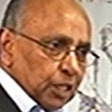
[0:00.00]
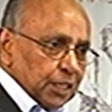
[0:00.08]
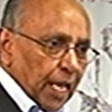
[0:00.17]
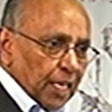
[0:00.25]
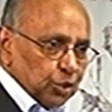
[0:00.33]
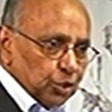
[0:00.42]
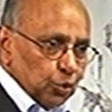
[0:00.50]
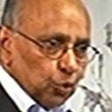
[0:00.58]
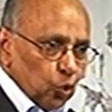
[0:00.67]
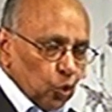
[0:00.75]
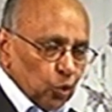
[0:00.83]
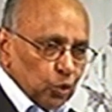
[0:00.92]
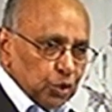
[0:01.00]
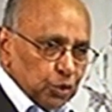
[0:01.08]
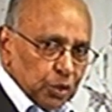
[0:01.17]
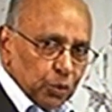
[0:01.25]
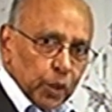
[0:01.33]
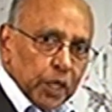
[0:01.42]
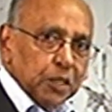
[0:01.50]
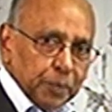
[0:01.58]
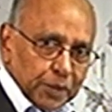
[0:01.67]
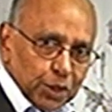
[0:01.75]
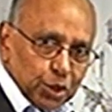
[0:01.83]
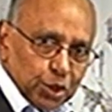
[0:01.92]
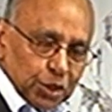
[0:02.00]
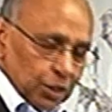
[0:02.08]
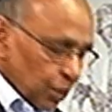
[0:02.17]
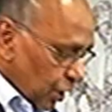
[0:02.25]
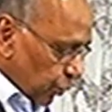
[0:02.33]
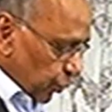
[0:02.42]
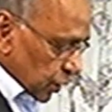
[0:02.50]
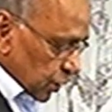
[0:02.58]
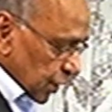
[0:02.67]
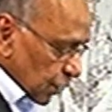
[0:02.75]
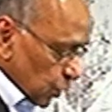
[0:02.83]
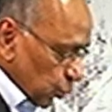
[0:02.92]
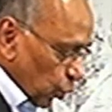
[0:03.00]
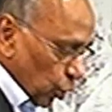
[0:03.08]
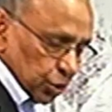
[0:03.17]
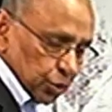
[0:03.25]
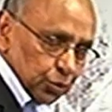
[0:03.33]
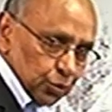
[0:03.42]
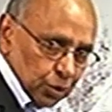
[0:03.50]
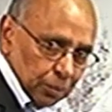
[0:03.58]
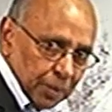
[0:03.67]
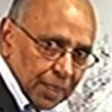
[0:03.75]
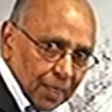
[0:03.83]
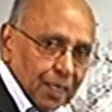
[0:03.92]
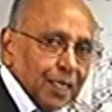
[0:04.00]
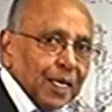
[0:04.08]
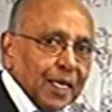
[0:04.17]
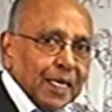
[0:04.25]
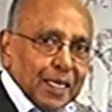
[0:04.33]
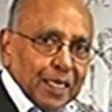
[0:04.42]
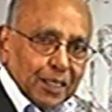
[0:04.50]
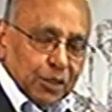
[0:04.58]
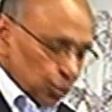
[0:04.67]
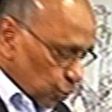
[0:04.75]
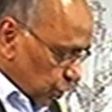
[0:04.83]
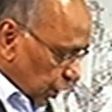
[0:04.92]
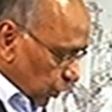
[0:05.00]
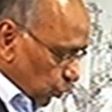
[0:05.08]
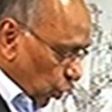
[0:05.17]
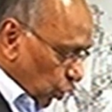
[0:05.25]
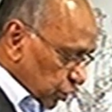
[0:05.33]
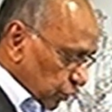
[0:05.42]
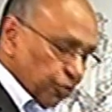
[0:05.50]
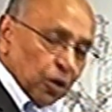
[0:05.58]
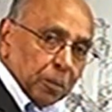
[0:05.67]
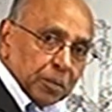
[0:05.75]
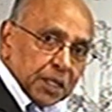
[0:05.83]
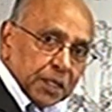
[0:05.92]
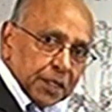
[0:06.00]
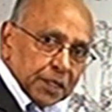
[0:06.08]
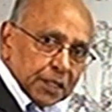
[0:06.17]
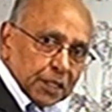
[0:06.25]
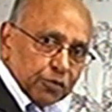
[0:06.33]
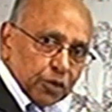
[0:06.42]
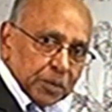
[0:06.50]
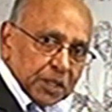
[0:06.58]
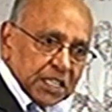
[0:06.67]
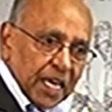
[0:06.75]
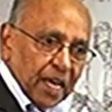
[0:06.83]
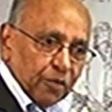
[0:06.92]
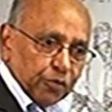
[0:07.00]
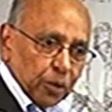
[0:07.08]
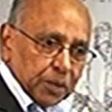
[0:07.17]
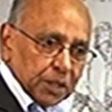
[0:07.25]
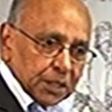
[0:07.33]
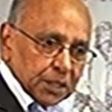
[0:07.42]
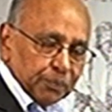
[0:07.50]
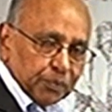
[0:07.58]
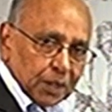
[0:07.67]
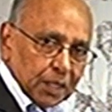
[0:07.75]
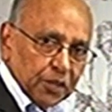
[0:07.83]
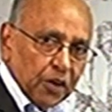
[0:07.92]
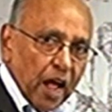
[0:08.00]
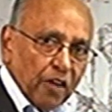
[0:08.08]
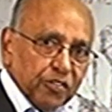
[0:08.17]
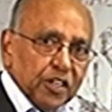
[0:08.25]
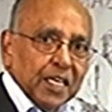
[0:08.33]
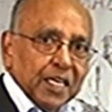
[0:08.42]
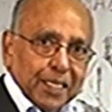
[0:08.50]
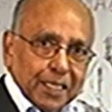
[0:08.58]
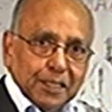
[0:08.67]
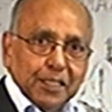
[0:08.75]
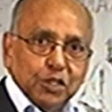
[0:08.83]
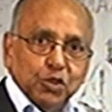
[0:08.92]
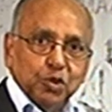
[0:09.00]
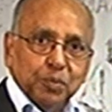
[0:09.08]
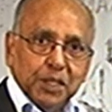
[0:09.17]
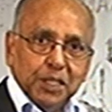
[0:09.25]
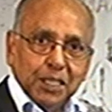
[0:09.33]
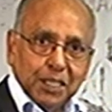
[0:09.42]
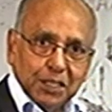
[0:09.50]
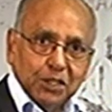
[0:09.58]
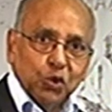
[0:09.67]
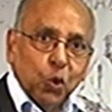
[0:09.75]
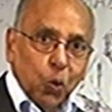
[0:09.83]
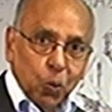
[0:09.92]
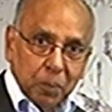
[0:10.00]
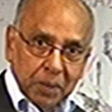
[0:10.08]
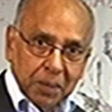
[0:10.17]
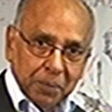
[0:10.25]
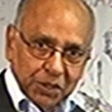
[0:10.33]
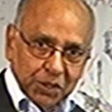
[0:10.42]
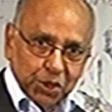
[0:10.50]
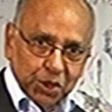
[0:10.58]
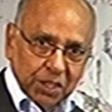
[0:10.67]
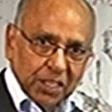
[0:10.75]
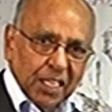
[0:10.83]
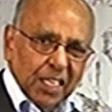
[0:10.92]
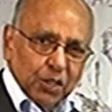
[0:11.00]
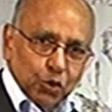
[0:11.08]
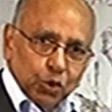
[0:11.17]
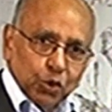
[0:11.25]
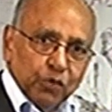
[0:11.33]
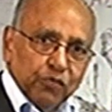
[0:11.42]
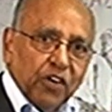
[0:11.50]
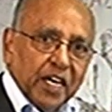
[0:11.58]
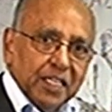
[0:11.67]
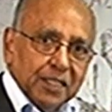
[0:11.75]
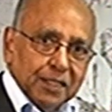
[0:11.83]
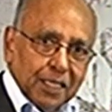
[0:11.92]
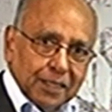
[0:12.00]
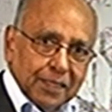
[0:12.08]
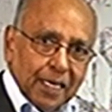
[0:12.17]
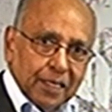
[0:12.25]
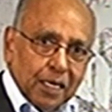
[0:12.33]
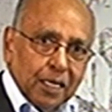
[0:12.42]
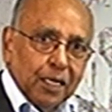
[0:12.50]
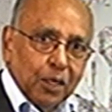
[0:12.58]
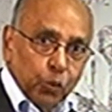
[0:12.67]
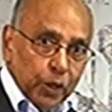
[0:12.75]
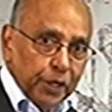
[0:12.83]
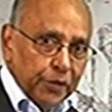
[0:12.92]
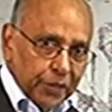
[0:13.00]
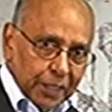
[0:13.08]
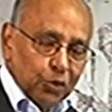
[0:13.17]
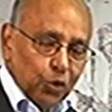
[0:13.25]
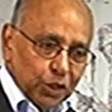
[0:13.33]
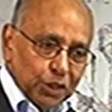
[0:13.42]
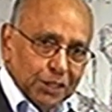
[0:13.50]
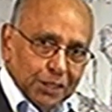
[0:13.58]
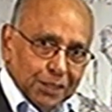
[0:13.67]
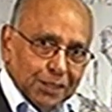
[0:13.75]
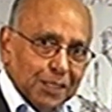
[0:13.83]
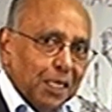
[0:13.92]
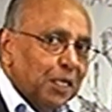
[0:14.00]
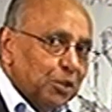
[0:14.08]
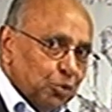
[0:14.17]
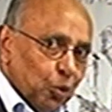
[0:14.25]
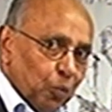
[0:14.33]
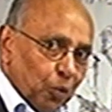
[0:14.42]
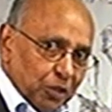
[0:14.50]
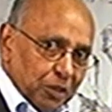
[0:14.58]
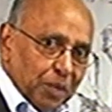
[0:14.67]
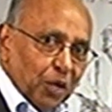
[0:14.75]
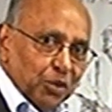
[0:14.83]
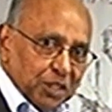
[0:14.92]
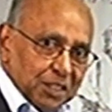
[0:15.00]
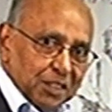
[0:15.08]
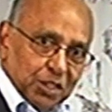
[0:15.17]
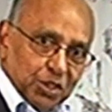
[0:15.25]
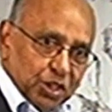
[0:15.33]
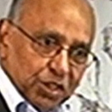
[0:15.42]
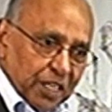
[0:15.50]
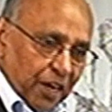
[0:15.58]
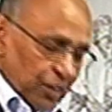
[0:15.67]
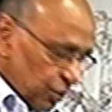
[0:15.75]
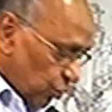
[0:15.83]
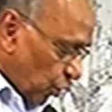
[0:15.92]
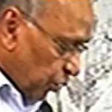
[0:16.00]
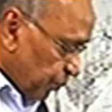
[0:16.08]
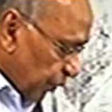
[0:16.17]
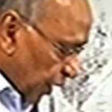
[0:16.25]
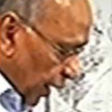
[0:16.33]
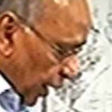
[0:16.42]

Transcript: it has to go to the work position if it sends water through the middle to send water from here from the tap from the carafe it needs to be in its home position. So you'll find that there are whirring noises. Don't worry about it. It just carries on.